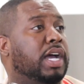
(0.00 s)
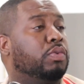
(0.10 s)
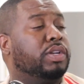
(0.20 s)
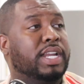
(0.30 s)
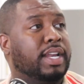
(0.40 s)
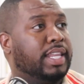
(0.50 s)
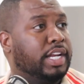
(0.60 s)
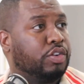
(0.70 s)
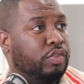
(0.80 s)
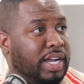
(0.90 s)
mind would not
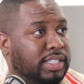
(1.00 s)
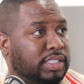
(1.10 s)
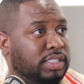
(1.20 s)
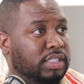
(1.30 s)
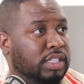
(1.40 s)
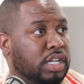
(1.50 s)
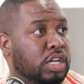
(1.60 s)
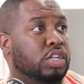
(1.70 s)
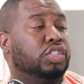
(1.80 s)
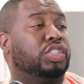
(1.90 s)
let it rest.
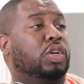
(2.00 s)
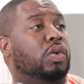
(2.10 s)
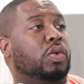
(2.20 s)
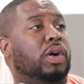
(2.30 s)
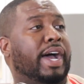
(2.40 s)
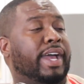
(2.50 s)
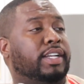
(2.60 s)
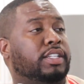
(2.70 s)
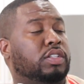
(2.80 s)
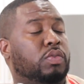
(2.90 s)
So
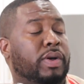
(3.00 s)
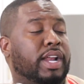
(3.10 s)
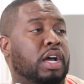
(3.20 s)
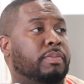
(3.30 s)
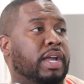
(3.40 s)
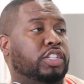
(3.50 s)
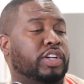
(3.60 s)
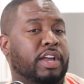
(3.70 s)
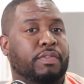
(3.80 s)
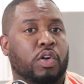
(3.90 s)
when on my
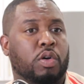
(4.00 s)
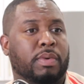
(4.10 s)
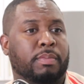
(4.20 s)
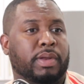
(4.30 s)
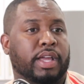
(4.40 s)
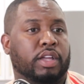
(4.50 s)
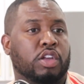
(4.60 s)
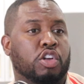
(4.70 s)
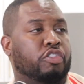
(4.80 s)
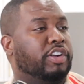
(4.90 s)
drive home, I'm like,
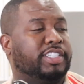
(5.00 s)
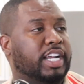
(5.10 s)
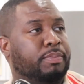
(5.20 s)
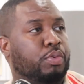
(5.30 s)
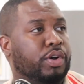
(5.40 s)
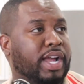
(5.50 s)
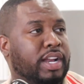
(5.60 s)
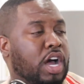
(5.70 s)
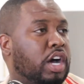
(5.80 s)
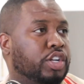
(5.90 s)
Rich Dad, Poor
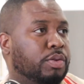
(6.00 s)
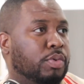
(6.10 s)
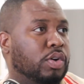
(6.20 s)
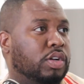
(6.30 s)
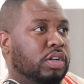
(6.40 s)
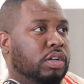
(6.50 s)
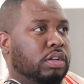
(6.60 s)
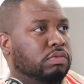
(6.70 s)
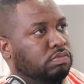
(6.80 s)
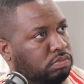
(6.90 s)
Dad audiobook.
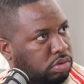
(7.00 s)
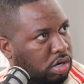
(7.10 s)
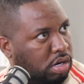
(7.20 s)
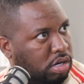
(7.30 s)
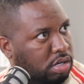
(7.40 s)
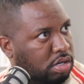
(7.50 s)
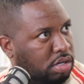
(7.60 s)
Bruh.